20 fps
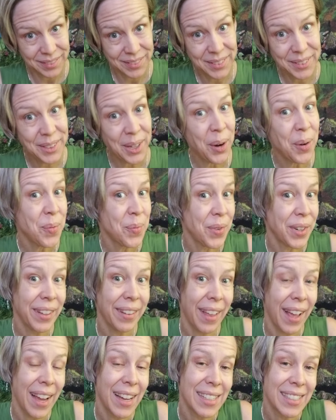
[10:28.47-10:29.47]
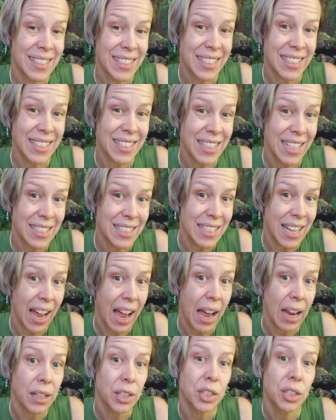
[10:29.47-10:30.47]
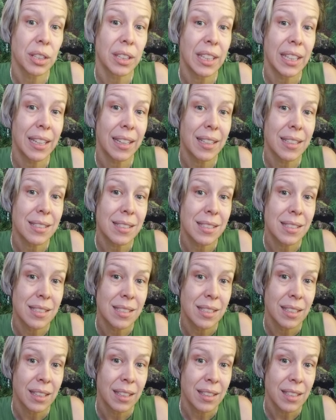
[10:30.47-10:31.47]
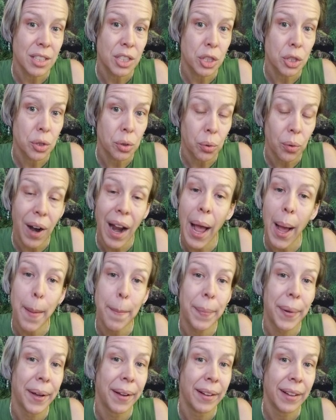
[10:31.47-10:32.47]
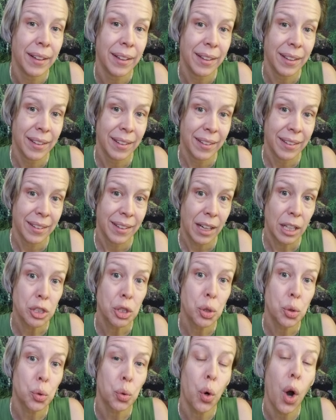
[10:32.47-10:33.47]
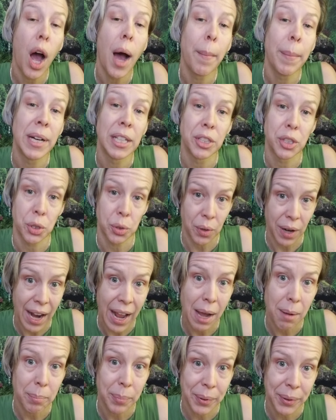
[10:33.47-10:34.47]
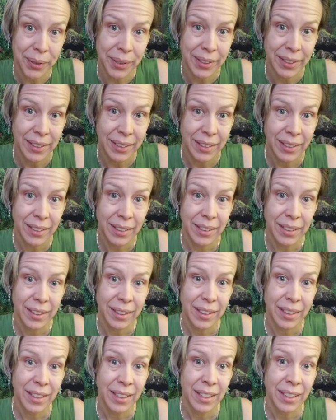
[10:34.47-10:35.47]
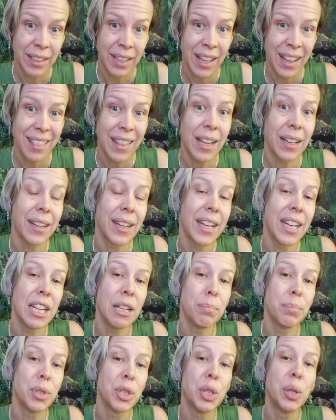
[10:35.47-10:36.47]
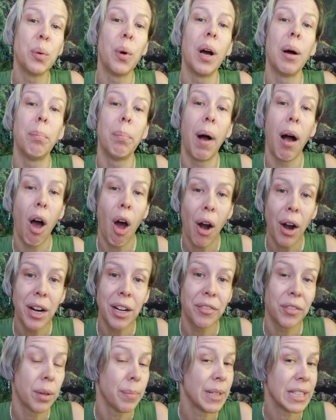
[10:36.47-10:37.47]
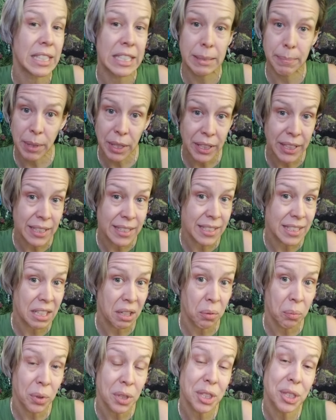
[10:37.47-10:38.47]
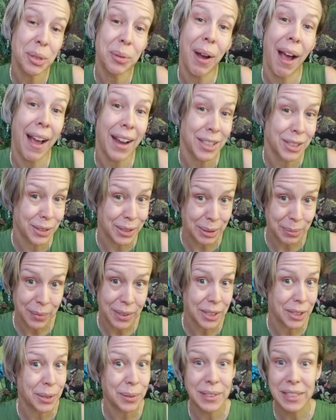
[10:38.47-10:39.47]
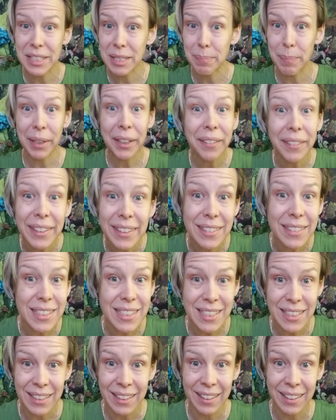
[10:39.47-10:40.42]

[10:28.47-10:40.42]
don't realize is that's actually this trap, a trauma trap that keeps you apart from experiencing what you actually want to experience.